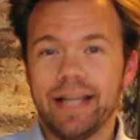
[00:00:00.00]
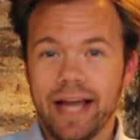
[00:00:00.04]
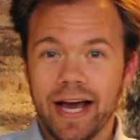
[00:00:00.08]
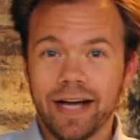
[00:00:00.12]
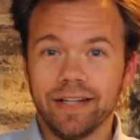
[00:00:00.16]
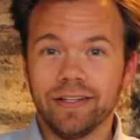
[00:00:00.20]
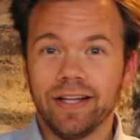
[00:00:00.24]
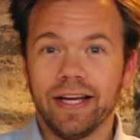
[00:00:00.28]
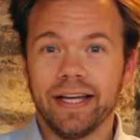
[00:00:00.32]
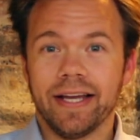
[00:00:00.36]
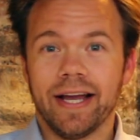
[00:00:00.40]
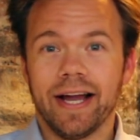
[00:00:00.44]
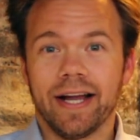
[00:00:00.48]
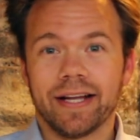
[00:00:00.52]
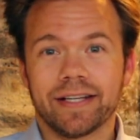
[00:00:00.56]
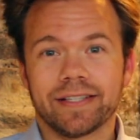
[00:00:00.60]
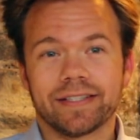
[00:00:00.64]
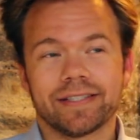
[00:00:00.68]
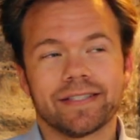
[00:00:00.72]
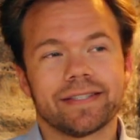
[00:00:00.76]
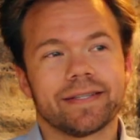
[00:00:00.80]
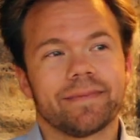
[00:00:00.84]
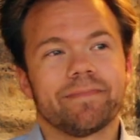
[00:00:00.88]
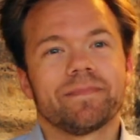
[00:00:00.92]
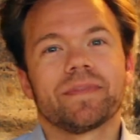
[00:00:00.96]

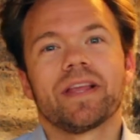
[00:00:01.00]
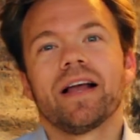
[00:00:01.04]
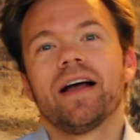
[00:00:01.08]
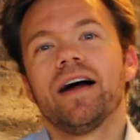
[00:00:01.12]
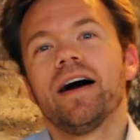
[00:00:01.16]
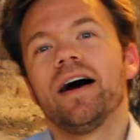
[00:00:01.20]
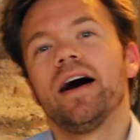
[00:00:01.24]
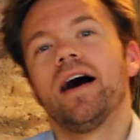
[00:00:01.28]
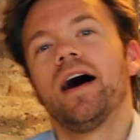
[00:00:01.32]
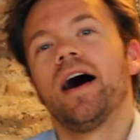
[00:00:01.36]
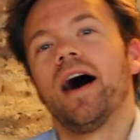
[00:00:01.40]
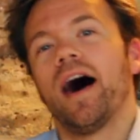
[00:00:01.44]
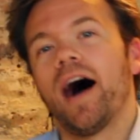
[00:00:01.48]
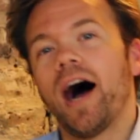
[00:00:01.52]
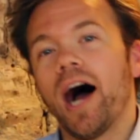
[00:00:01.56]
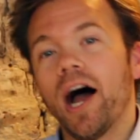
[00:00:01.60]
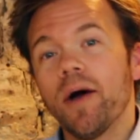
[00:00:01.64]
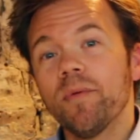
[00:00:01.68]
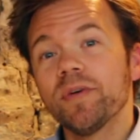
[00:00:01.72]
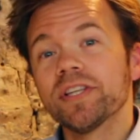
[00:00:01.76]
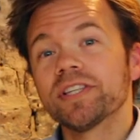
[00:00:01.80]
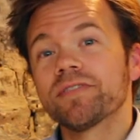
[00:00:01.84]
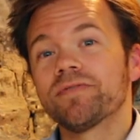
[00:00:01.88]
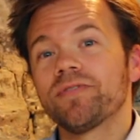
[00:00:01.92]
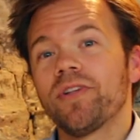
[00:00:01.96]
LAX. I
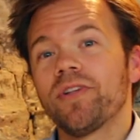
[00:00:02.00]
was